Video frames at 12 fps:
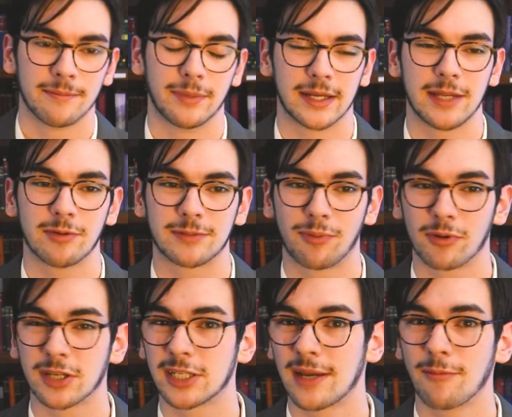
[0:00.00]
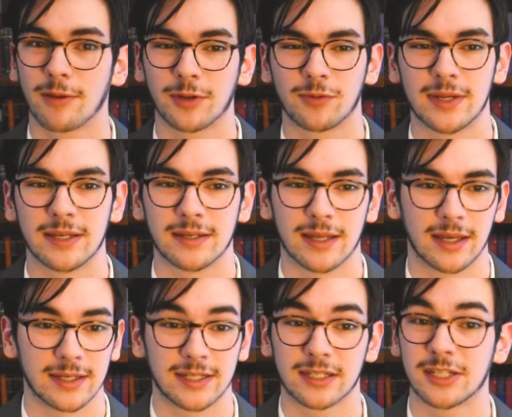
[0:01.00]
But he was born somewhere between
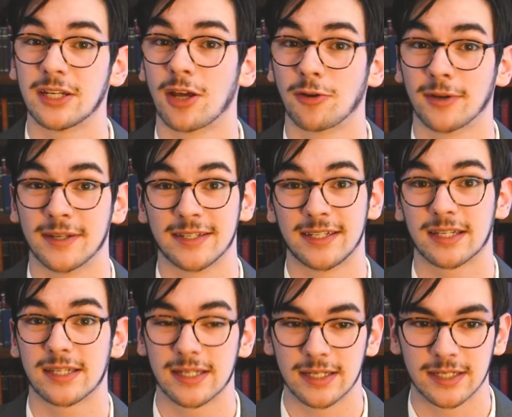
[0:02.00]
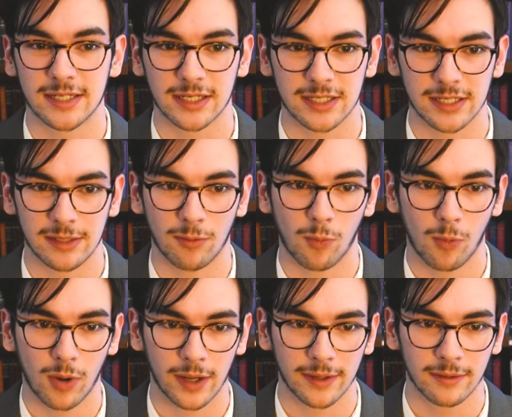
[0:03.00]
1600 and
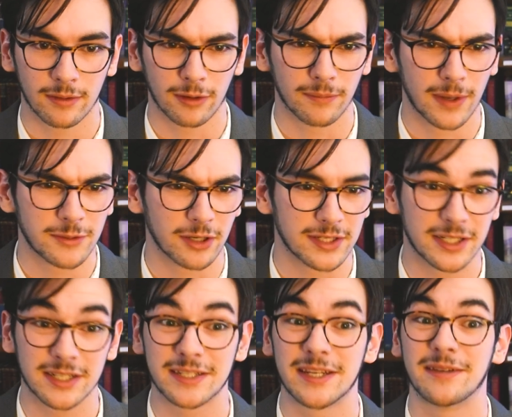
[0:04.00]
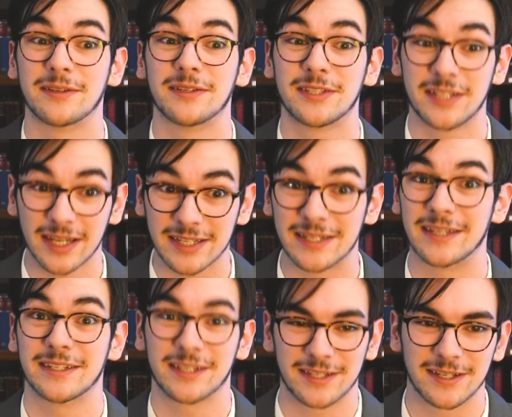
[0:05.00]
1661, or I'm sorry, 1660 and
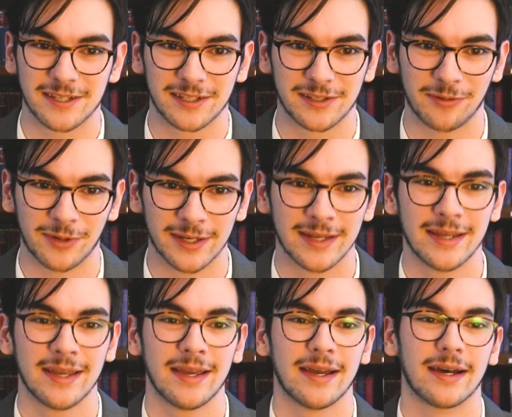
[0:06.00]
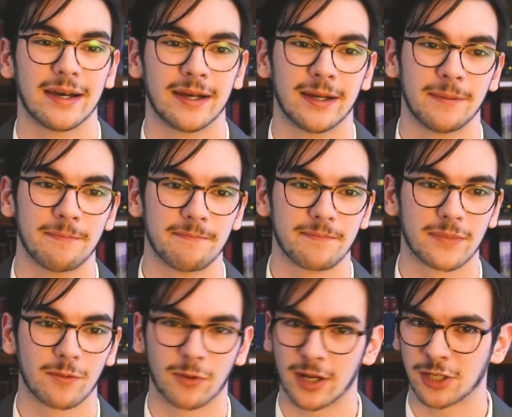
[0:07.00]
1661.
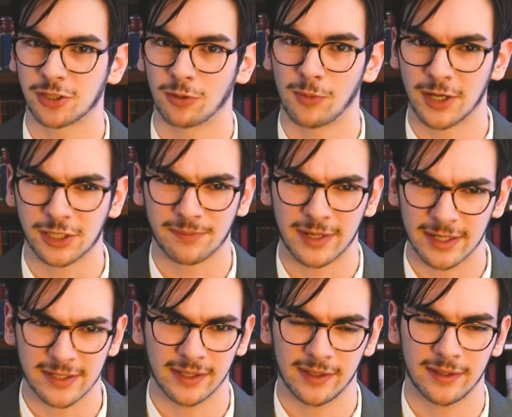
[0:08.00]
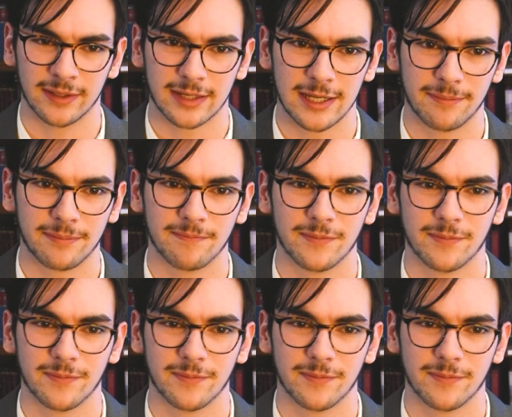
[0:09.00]
We're not sure which because they didn't keep